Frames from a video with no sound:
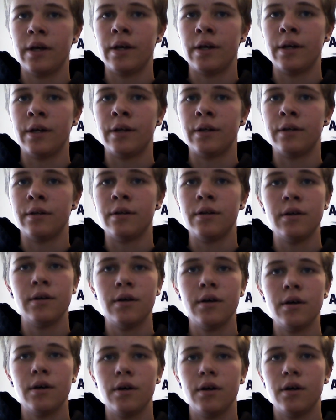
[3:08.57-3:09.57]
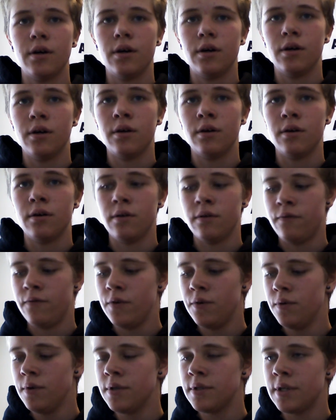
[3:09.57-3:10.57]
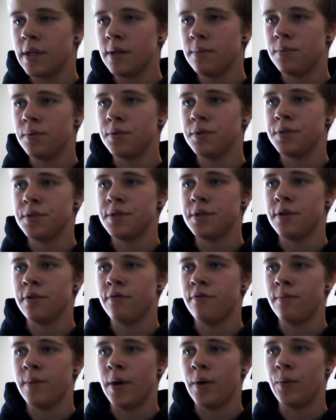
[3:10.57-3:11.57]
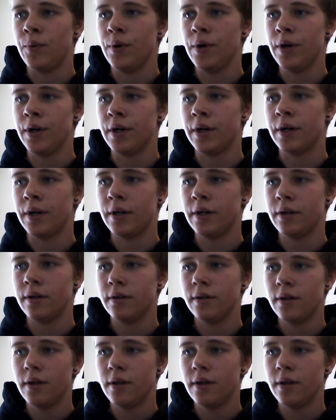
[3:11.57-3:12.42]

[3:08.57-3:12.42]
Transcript: And a few examples of my work